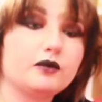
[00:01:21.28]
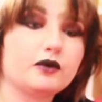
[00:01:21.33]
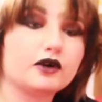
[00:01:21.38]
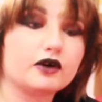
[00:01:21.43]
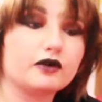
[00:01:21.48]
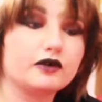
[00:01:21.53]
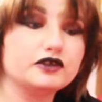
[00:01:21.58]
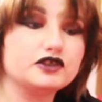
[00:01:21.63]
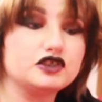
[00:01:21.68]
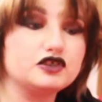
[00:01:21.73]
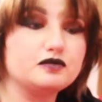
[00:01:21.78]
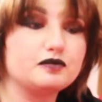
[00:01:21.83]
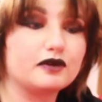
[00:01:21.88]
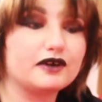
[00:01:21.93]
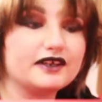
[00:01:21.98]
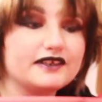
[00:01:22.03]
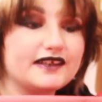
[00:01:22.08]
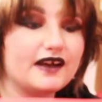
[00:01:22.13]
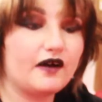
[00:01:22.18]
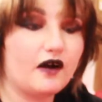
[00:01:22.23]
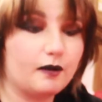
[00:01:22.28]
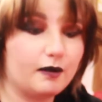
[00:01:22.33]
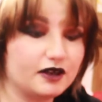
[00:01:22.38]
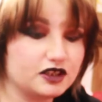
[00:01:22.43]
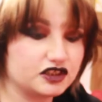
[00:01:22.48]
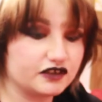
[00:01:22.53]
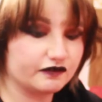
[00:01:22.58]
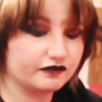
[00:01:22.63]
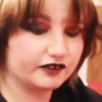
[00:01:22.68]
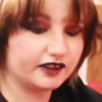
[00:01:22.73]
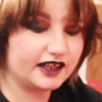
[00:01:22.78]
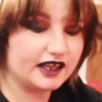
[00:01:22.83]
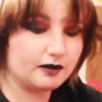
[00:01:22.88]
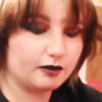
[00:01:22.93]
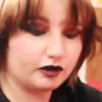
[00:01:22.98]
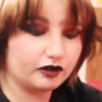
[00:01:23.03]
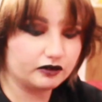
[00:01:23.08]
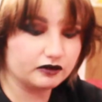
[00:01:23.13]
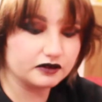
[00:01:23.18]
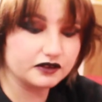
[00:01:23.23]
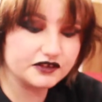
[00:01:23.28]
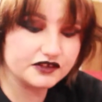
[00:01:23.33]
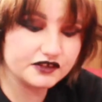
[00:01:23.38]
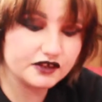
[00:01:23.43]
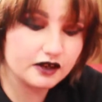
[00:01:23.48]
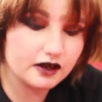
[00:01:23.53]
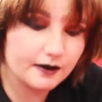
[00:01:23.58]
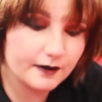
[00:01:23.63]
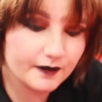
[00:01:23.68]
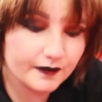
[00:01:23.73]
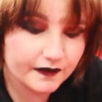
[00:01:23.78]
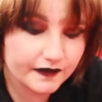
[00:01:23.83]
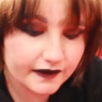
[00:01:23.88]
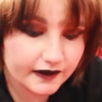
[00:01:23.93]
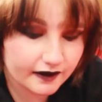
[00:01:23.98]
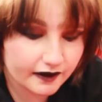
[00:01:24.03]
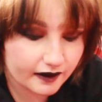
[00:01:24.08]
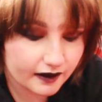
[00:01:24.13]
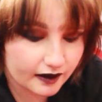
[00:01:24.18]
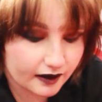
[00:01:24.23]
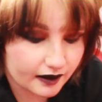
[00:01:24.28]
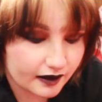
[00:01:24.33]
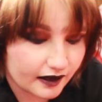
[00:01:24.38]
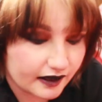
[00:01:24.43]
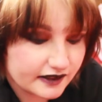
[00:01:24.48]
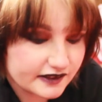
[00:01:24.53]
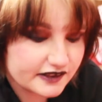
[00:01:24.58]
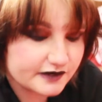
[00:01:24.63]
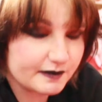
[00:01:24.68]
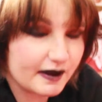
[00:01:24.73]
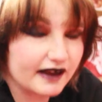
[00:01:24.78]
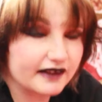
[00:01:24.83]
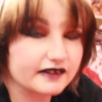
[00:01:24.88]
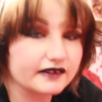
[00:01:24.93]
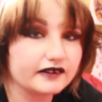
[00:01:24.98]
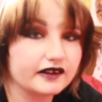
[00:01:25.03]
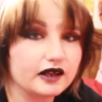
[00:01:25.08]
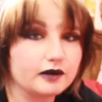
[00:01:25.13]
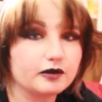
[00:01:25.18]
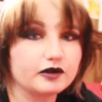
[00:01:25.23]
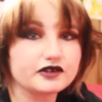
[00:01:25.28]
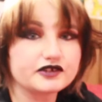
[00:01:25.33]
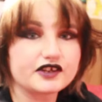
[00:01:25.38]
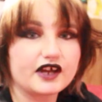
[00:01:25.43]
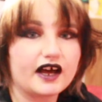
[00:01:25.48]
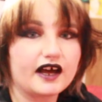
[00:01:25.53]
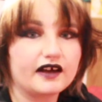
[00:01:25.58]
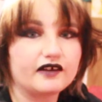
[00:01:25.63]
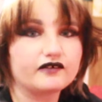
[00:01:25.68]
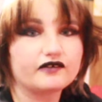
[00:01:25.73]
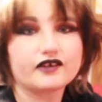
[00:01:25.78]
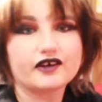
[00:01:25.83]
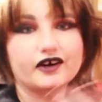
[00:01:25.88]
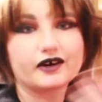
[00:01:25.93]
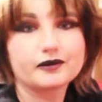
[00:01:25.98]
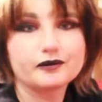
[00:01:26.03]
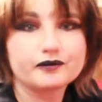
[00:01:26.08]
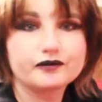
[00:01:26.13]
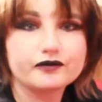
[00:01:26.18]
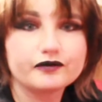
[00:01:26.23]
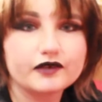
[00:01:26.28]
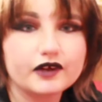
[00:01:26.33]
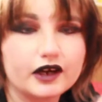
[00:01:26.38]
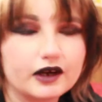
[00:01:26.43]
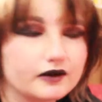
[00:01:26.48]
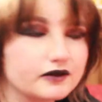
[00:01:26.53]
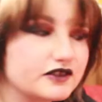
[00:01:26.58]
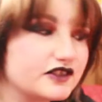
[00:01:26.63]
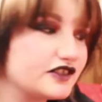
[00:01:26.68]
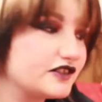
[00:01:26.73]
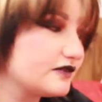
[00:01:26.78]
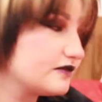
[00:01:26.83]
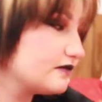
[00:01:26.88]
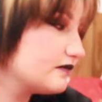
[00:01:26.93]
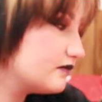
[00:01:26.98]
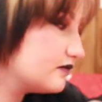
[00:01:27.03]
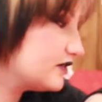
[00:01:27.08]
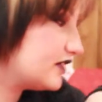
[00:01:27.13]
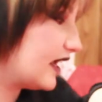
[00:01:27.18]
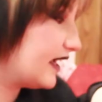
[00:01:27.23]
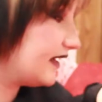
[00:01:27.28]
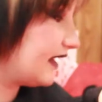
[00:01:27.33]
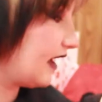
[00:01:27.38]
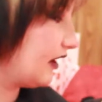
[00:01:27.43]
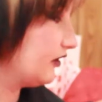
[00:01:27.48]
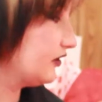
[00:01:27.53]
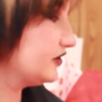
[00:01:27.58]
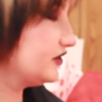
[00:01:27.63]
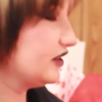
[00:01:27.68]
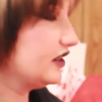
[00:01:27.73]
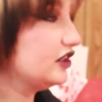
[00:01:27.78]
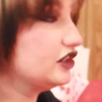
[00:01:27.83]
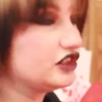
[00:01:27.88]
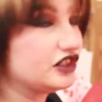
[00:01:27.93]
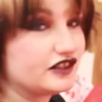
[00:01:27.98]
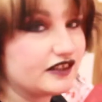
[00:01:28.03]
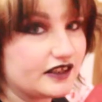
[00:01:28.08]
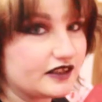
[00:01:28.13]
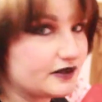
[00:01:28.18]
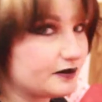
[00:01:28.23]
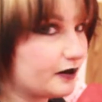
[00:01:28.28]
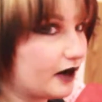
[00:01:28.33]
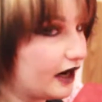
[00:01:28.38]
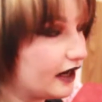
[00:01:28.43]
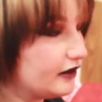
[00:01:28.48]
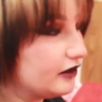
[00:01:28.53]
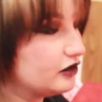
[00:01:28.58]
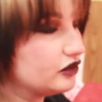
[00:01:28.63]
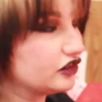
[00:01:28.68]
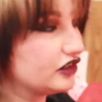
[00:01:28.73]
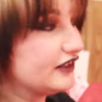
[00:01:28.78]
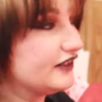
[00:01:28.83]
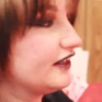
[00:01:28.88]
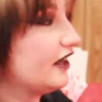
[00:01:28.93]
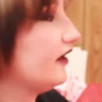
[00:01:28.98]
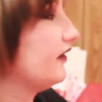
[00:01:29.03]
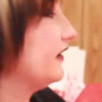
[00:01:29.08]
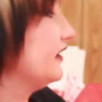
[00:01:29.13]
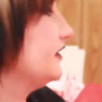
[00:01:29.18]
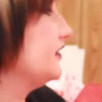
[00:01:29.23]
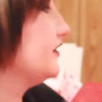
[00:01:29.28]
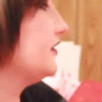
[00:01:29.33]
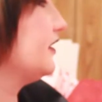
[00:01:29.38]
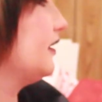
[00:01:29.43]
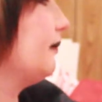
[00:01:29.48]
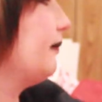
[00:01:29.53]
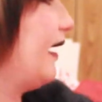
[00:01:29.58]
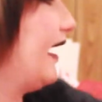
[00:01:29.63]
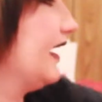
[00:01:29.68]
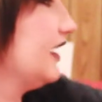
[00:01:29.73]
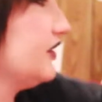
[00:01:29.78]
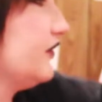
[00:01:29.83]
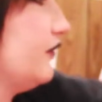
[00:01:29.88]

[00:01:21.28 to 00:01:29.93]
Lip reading: we're going to print out a bunch of labels and smack the labels on for, you know, $10 each, because that's what I usually sell these bags